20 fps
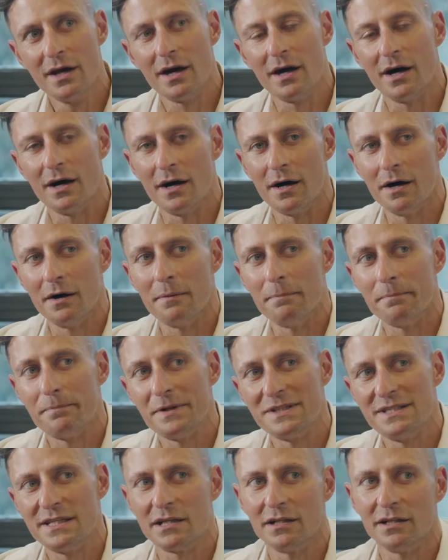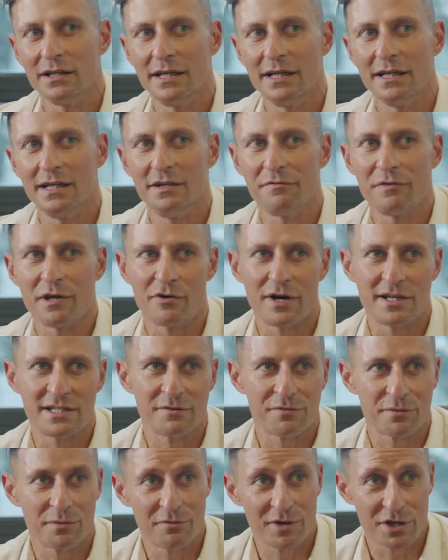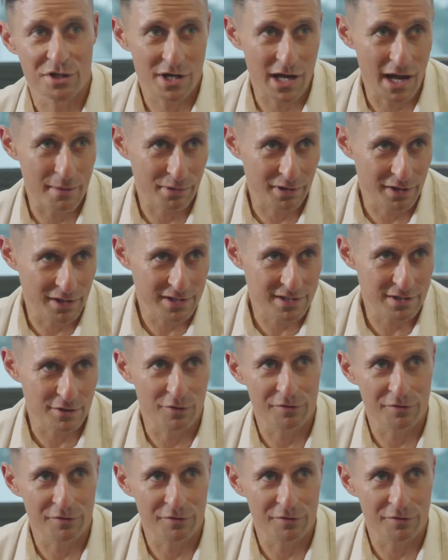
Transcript: particularly if they're raising from a venture capitalist